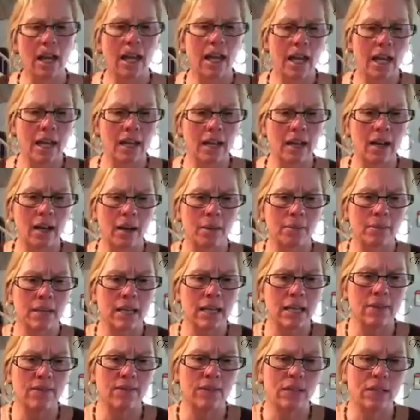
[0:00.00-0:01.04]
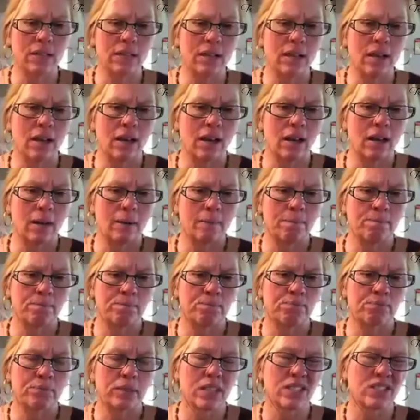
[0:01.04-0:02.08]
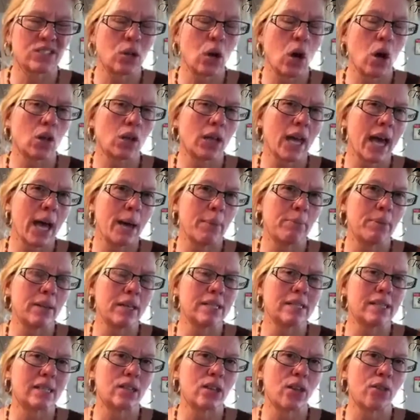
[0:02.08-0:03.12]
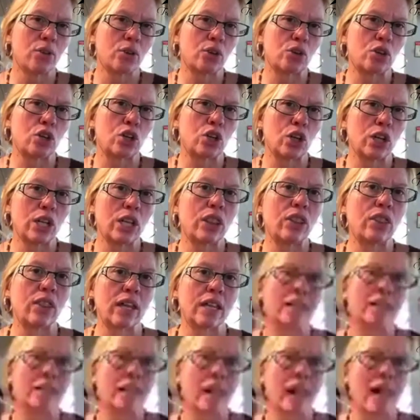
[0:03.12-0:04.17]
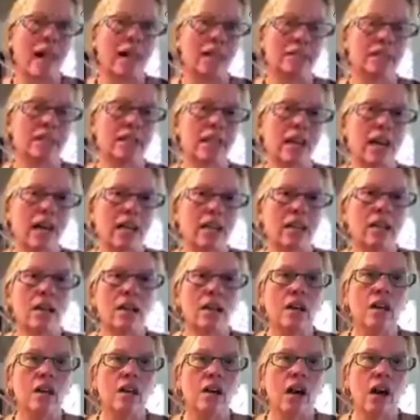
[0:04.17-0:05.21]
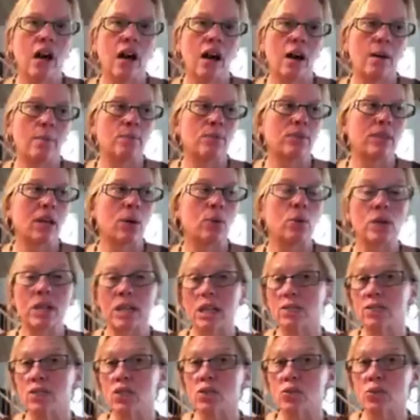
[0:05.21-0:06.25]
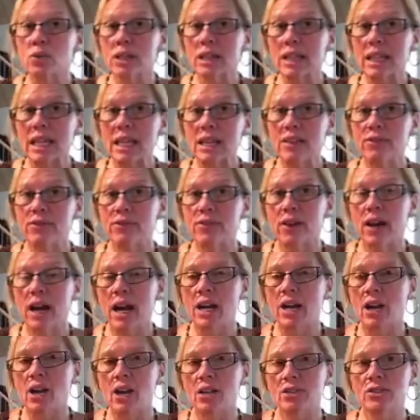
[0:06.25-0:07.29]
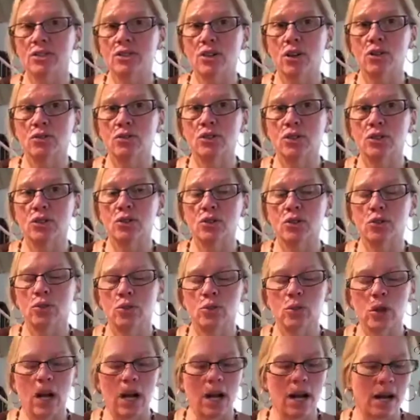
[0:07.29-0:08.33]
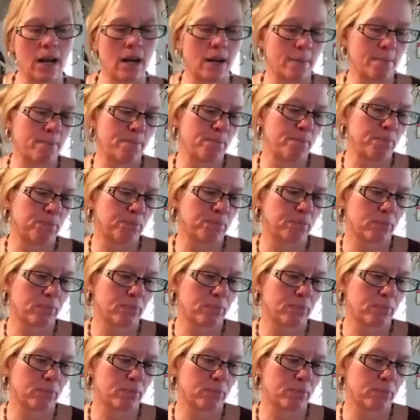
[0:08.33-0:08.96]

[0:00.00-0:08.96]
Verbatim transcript: and um, even uh, skullcap is another good thing to add to that, um, that will give you relief. I also do um,